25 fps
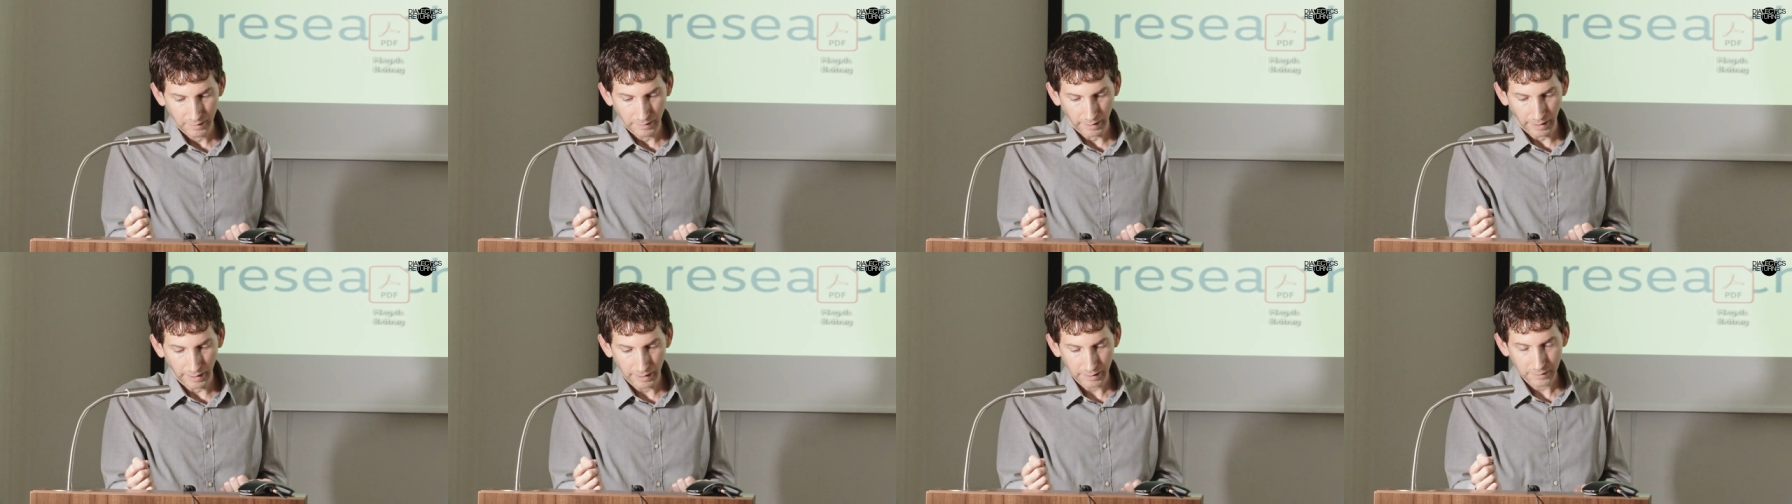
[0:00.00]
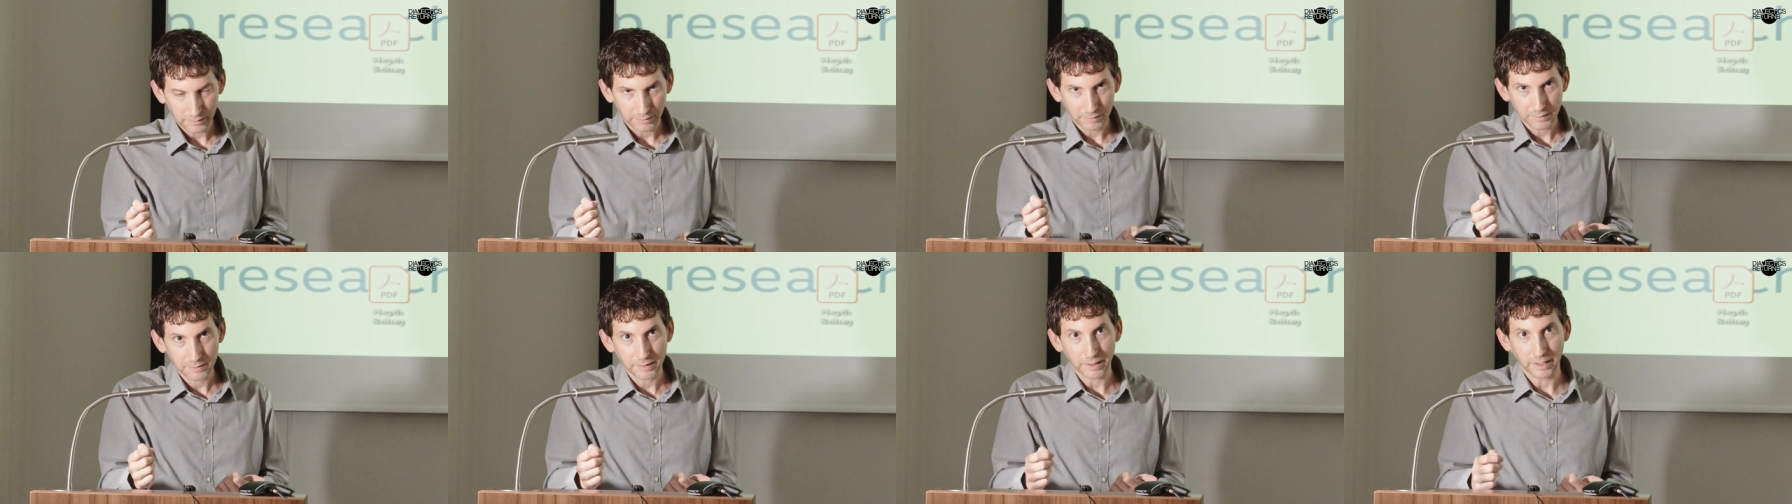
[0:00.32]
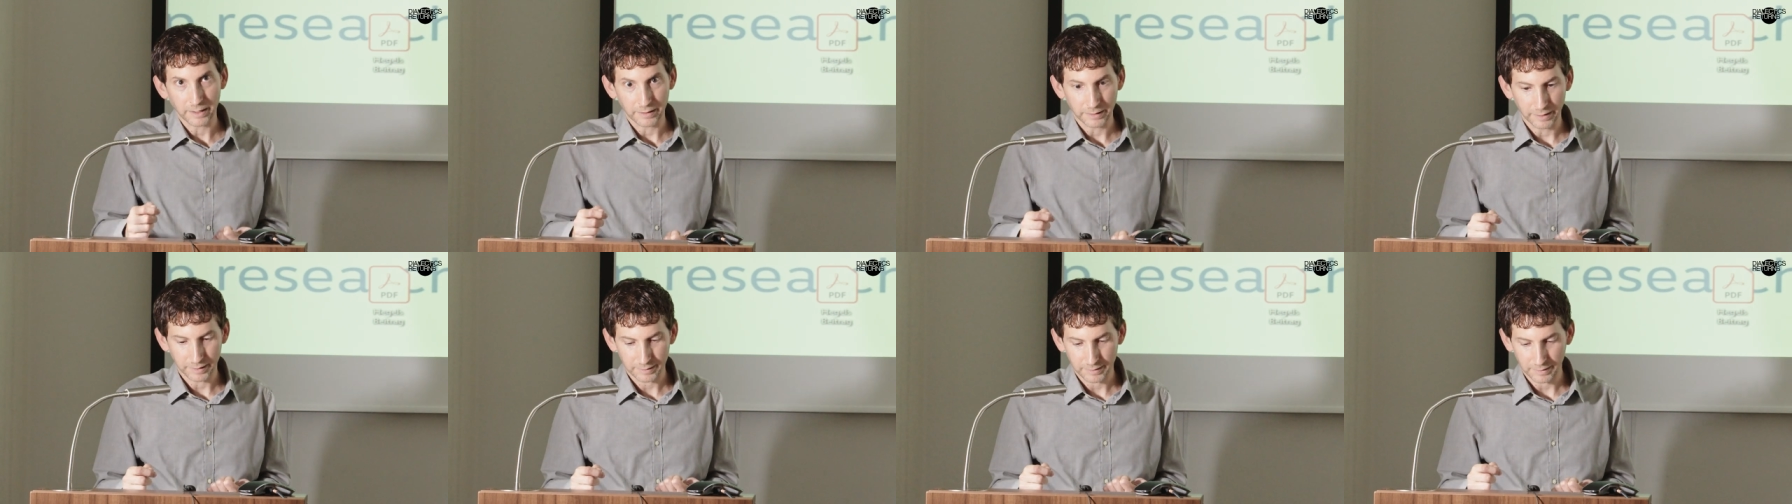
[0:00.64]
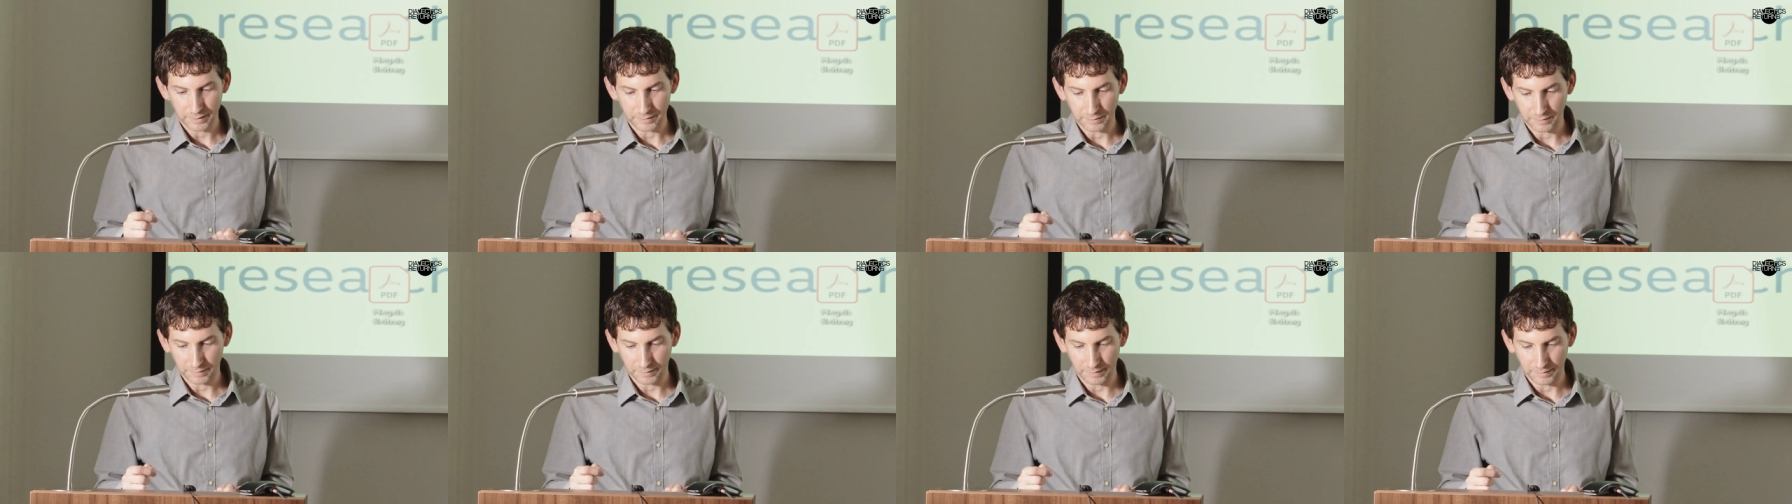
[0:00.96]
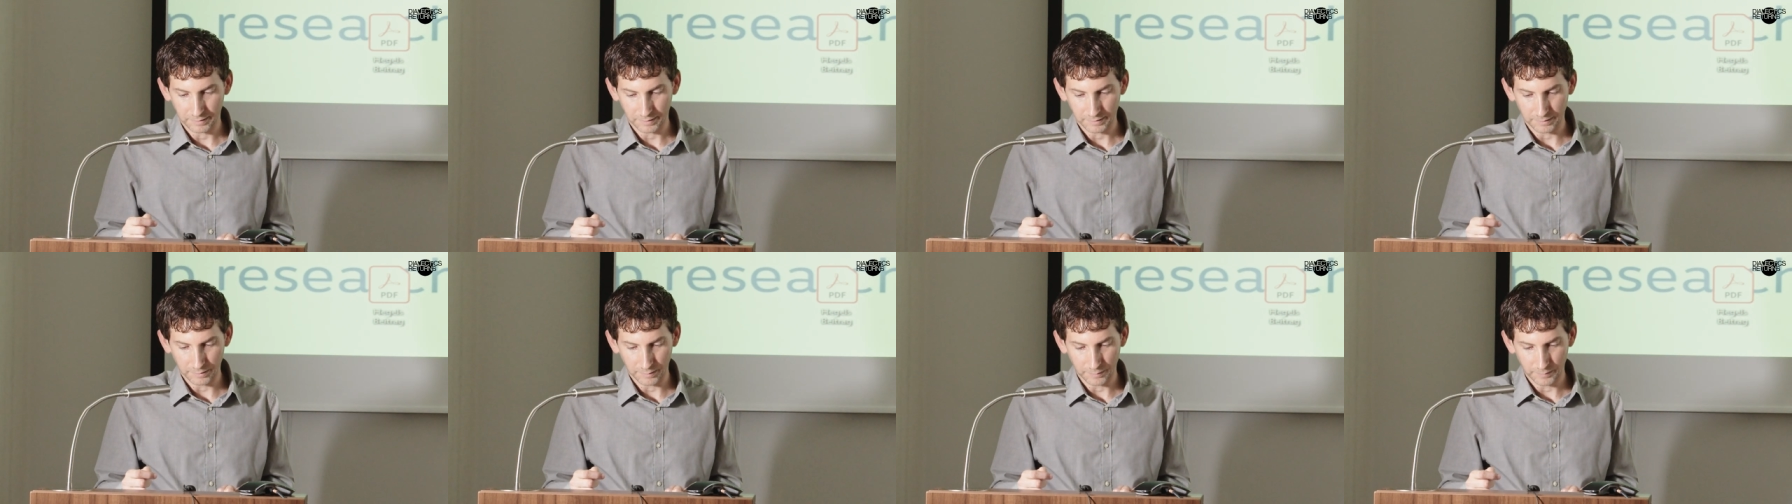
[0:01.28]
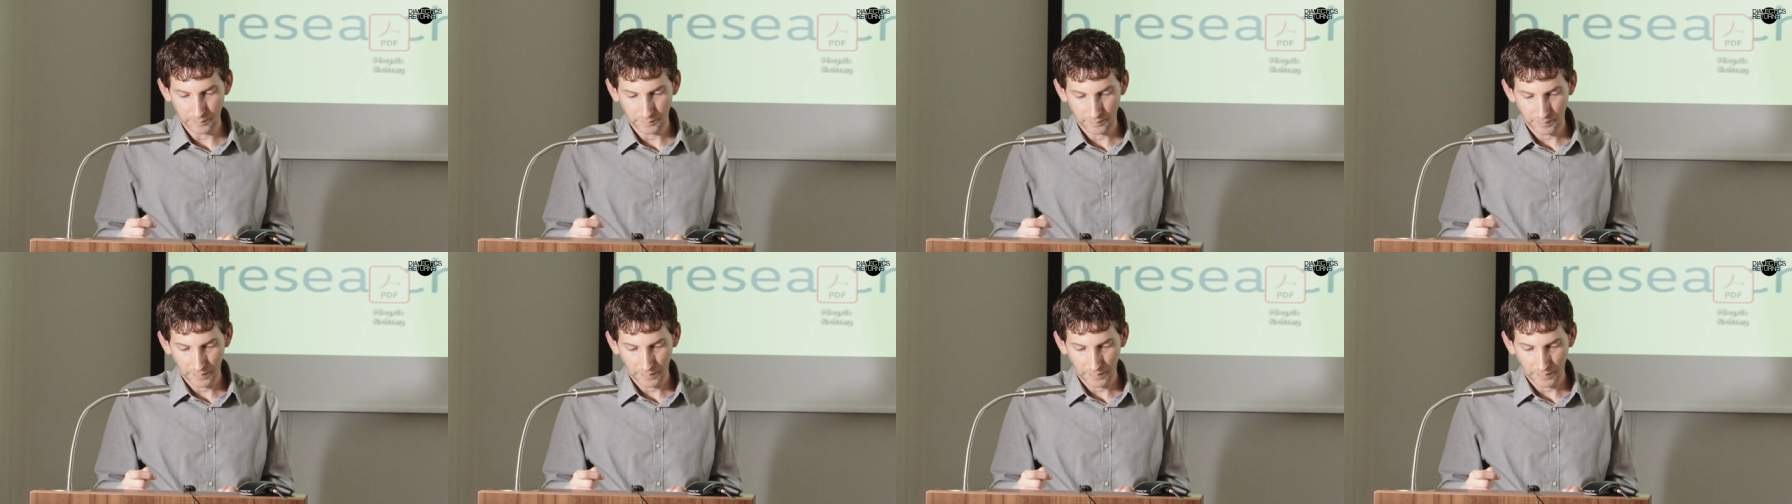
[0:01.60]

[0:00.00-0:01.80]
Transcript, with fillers: Hegel's dialectical system,